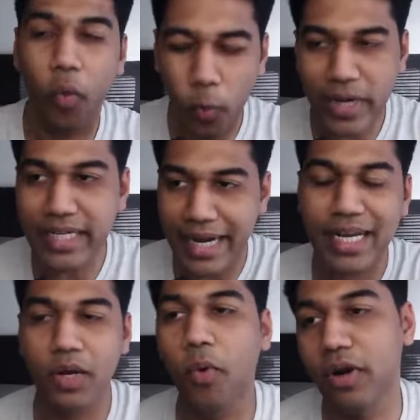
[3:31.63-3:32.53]
We
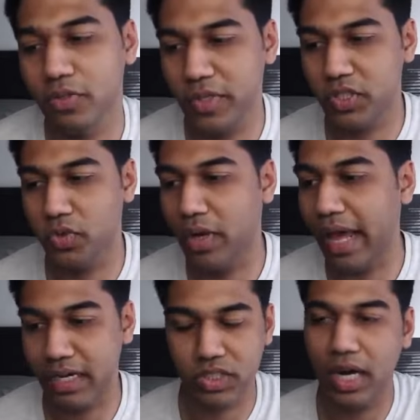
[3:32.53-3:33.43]
technically want to switch to
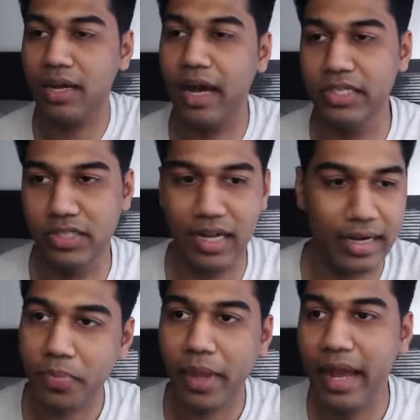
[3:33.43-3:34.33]
direct chart and just
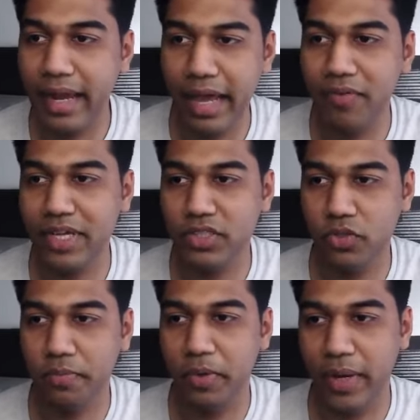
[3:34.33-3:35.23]
select it. And here we can
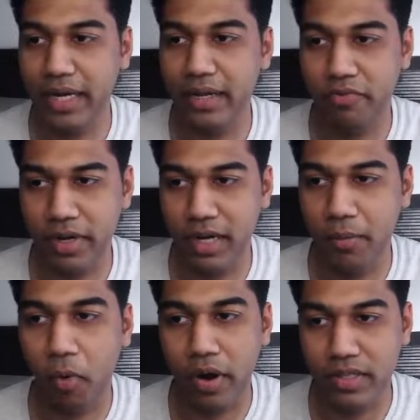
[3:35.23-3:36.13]
choose between different
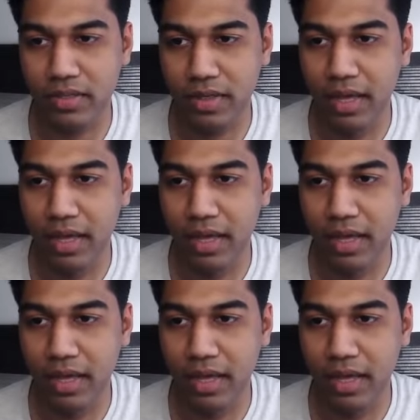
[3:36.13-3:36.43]
models.